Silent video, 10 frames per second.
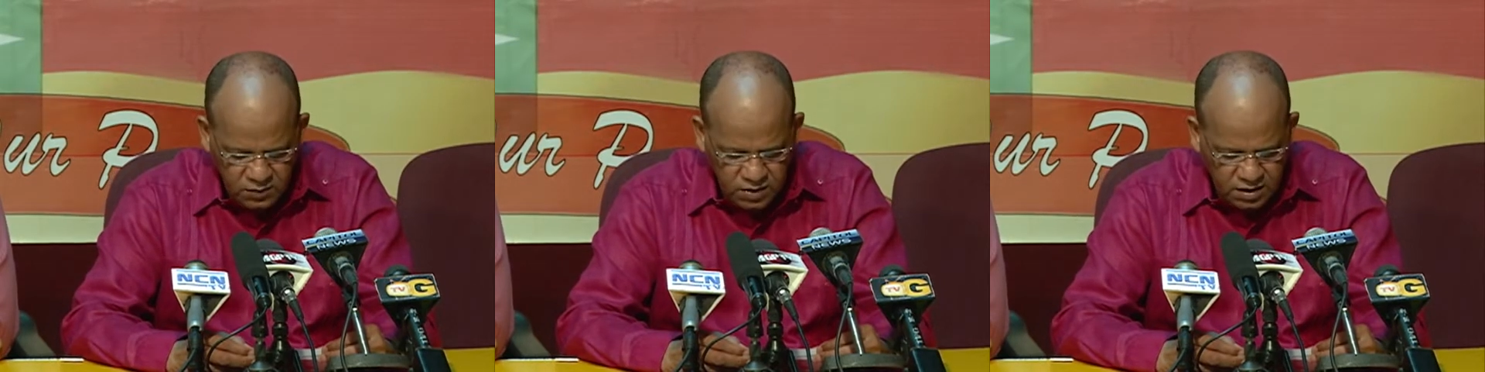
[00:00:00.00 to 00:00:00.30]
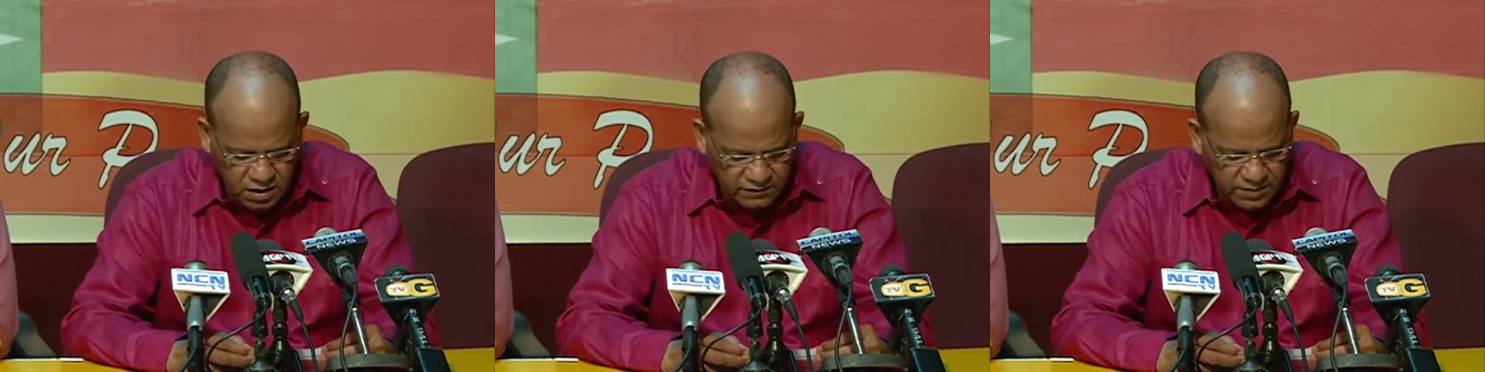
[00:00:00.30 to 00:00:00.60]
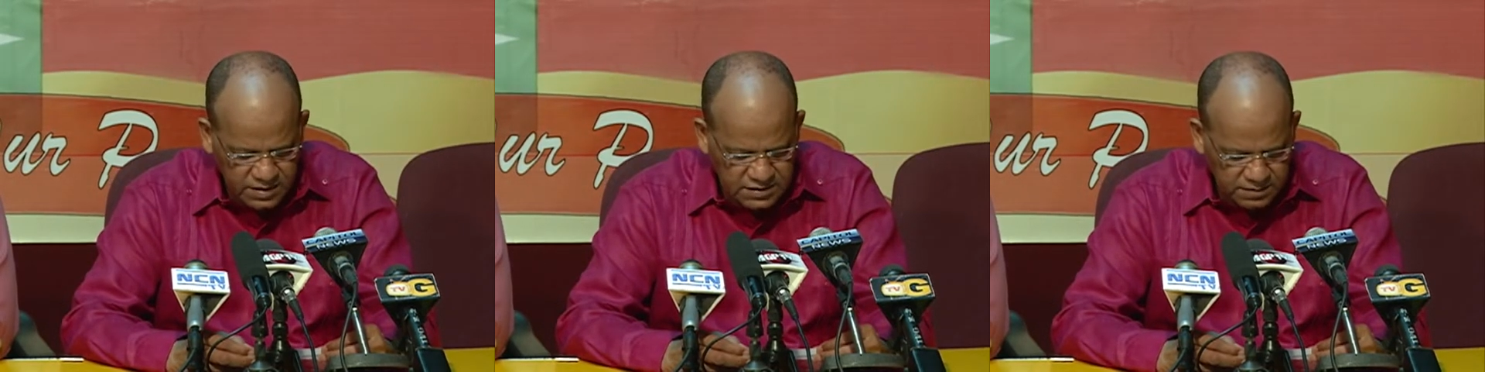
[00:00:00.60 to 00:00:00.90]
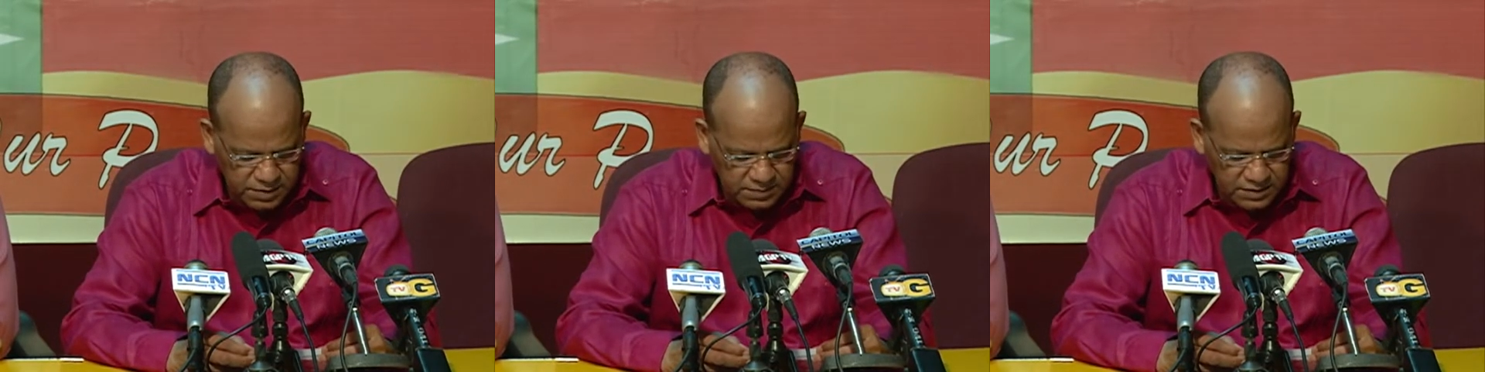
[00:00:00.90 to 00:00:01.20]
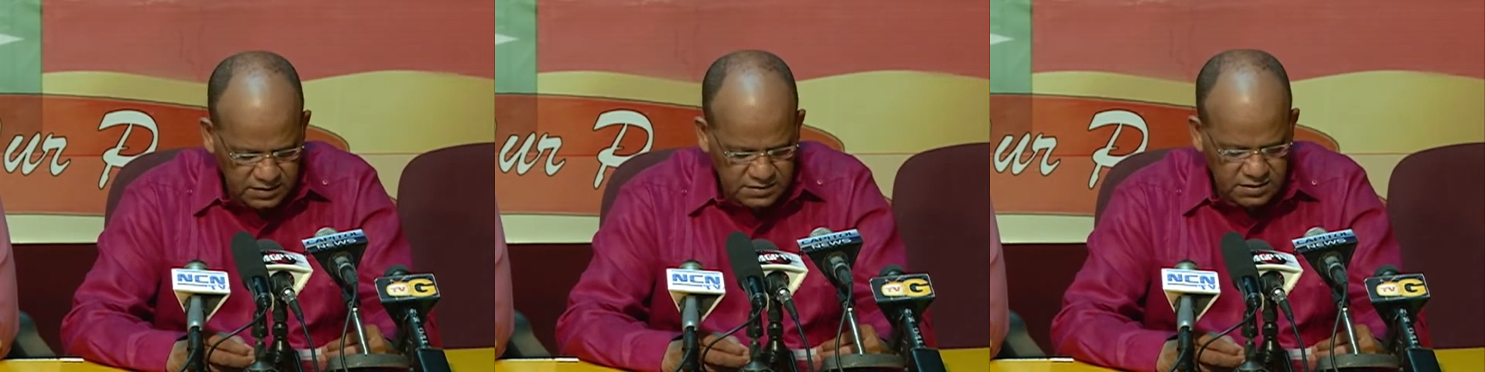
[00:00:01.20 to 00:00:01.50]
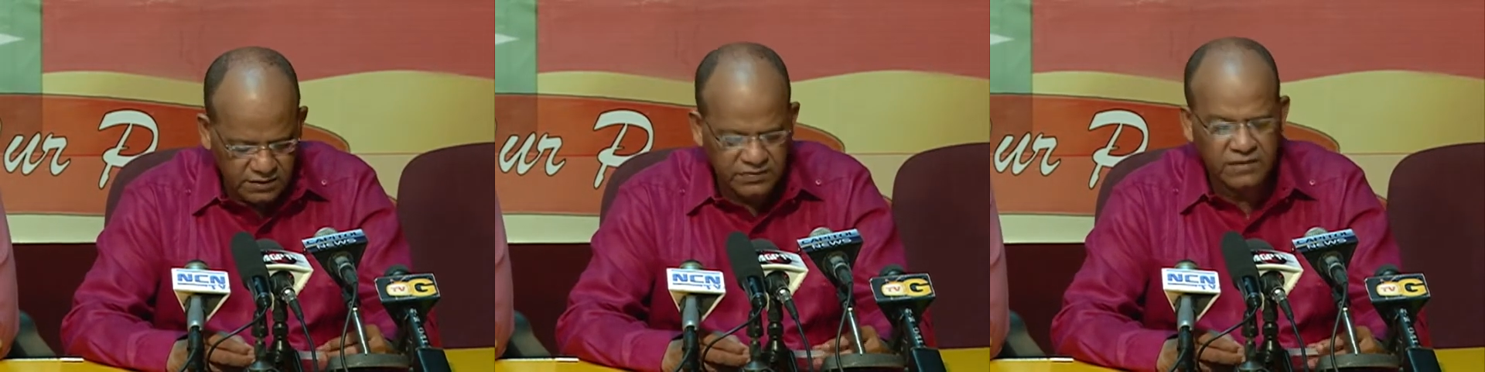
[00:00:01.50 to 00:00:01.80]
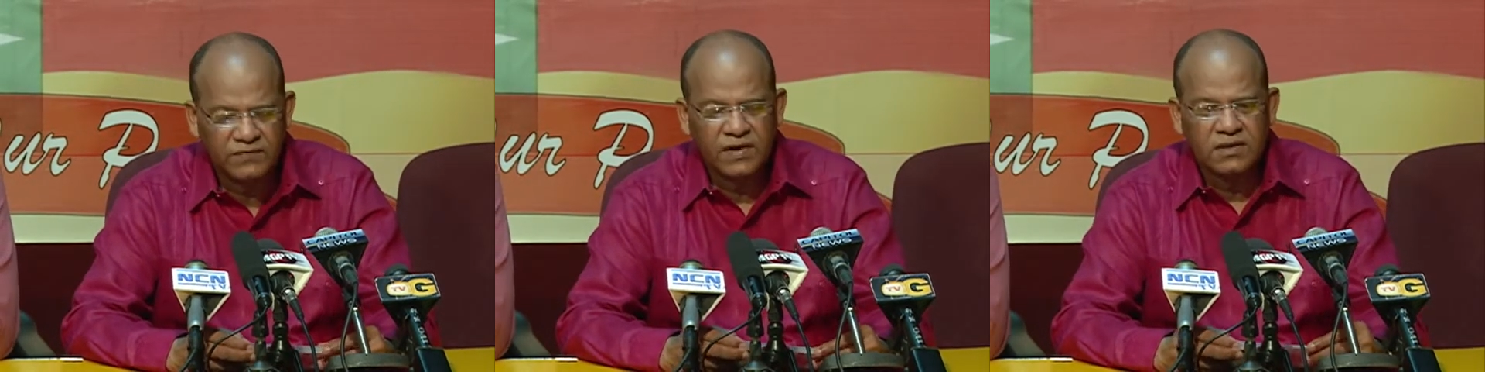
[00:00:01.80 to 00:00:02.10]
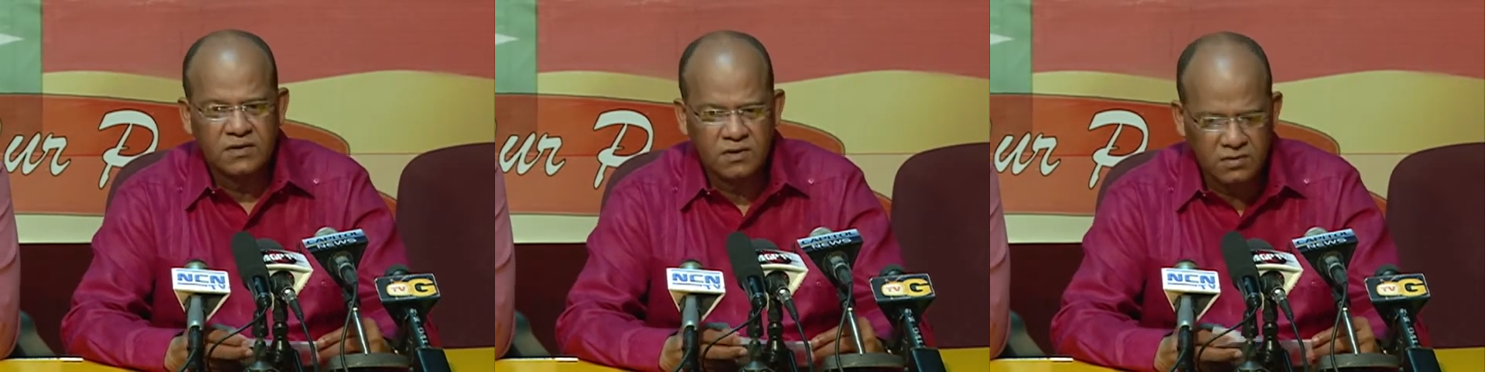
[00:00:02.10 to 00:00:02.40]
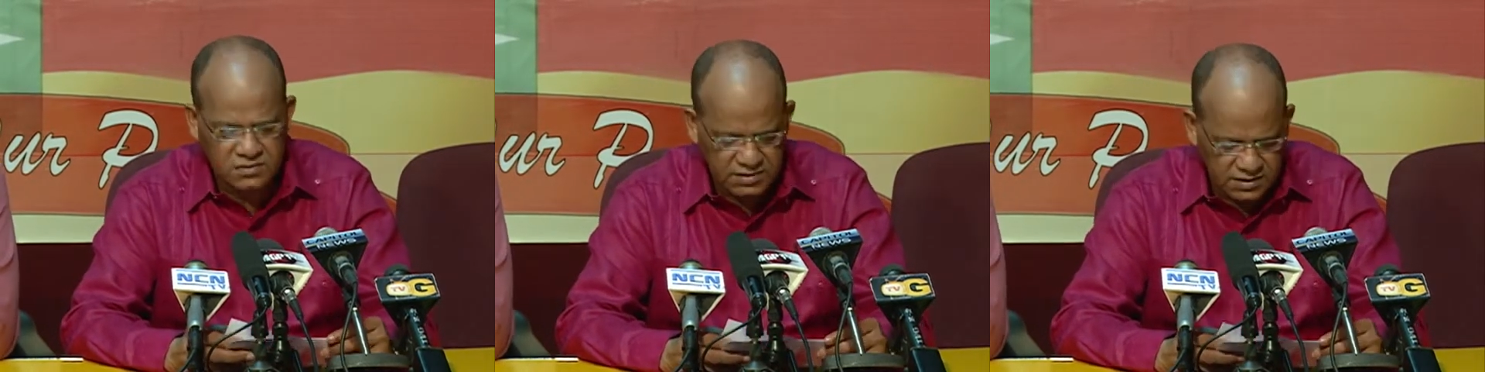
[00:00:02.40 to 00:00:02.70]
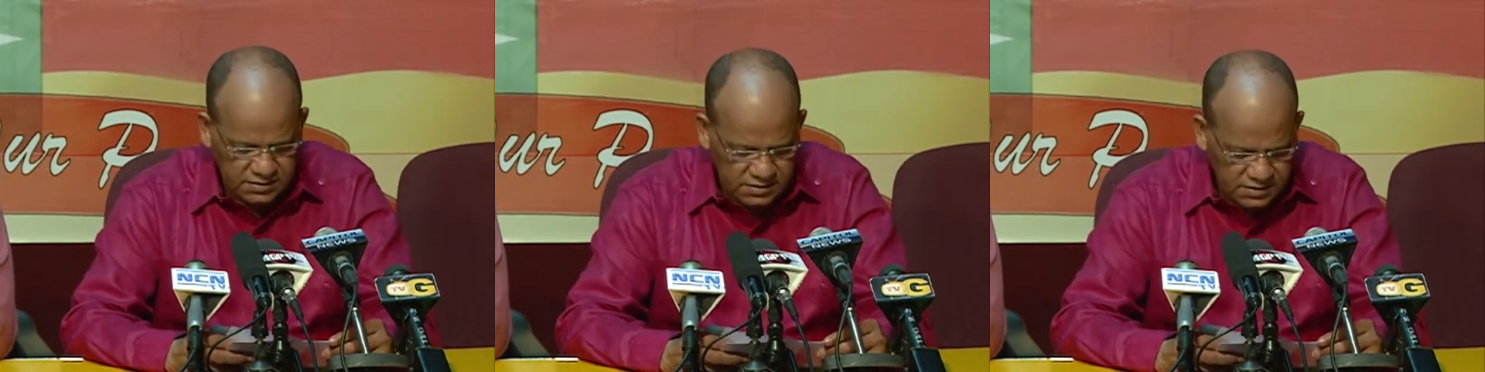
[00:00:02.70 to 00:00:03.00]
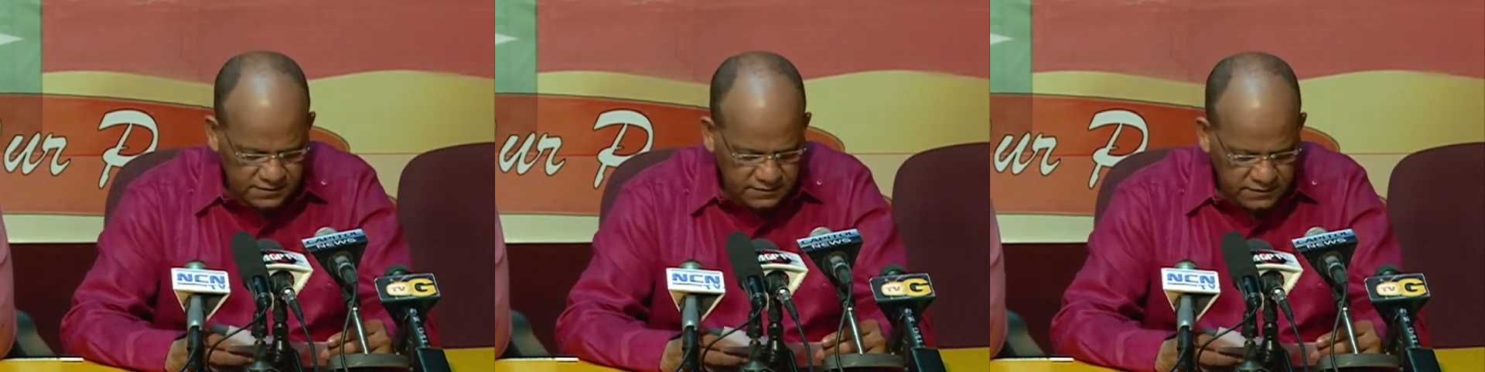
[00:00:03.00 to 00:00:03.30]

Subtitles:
with the governments and peoples of the affected countries.